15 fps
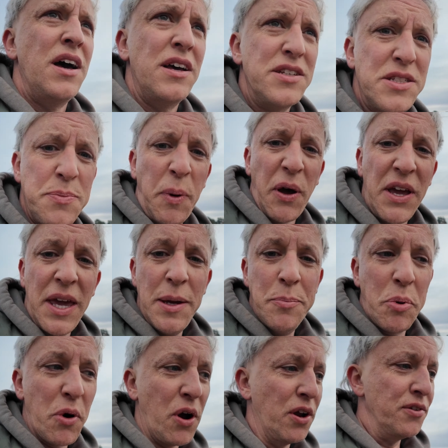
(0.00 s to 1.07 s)
spiky
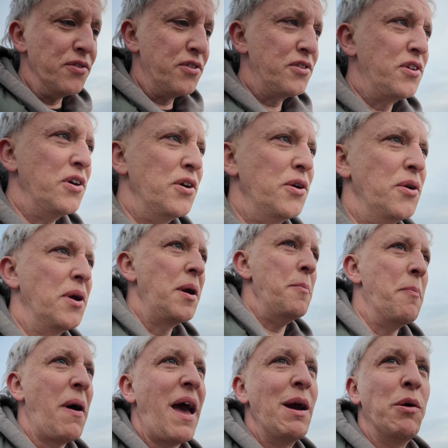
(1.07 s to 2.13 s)
branch to
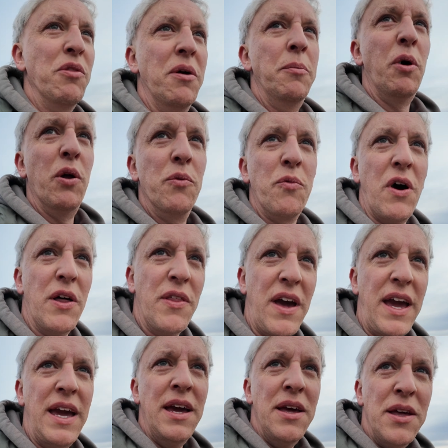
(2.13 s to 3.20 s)
impale them on while
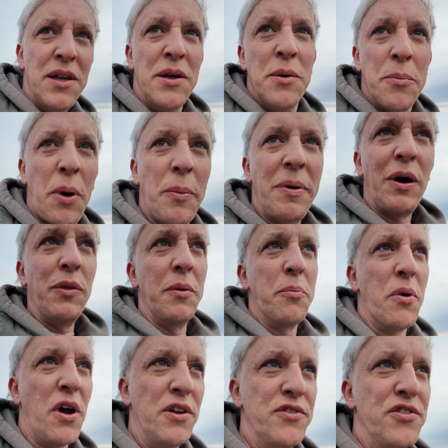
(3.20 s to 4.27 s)
they pop it on the
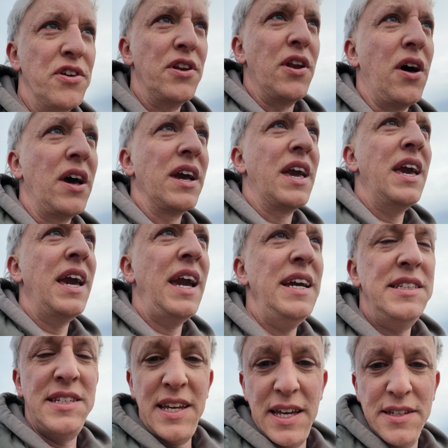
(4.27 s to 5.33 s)
branch and like
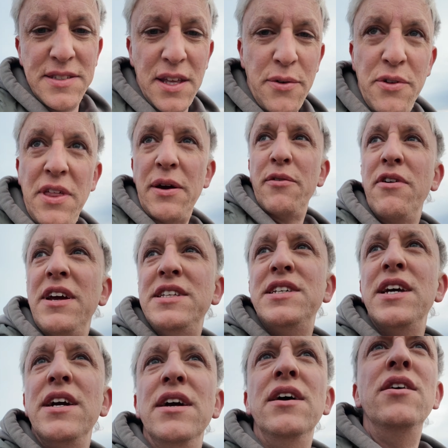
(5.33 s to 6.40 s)
eat it as though they were
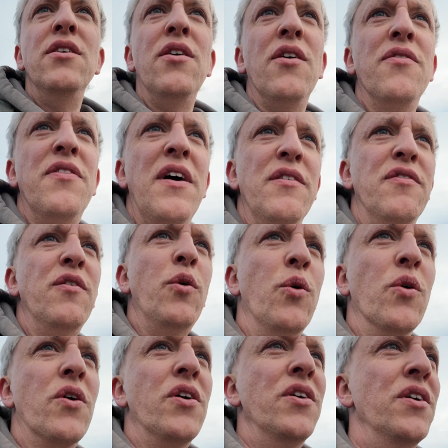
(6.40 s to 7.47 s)
eating off their
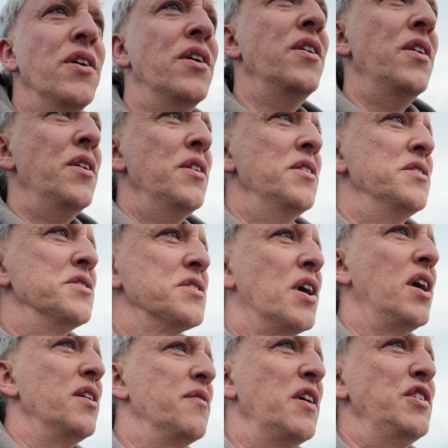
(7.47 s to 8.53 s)
fork. It's
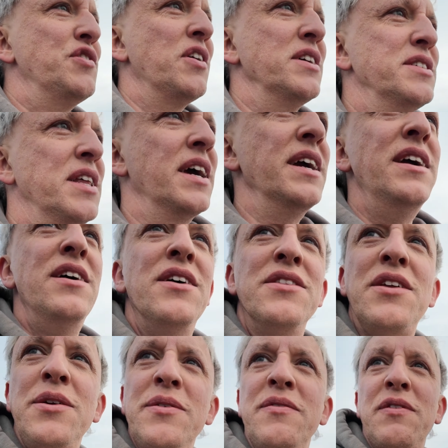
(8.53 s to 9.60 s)
kind of interesting. I
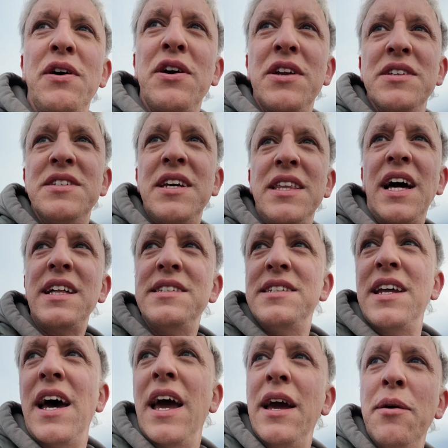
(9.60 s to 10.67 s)
don't know if I'm going to see that
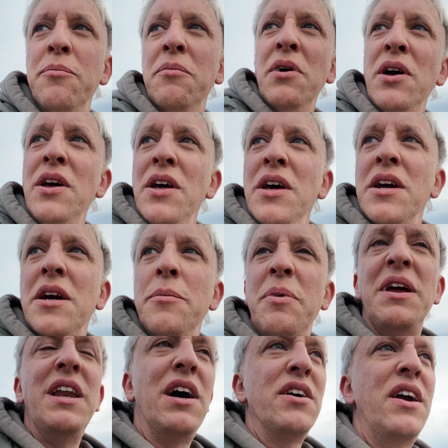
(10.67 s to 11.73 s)
today. I'm going to
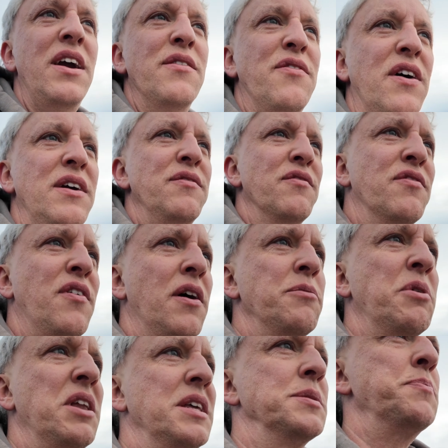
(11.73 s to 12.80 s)
be lucky if I even find
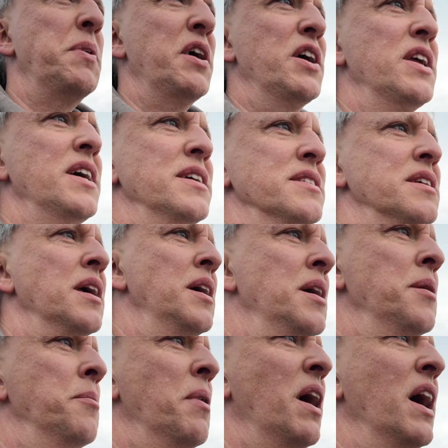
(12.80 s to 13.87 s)
where this bird is,
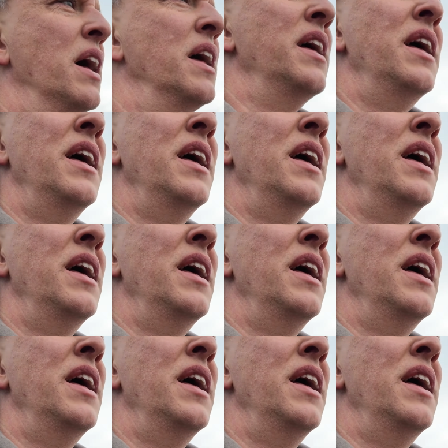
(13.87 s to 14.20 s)
but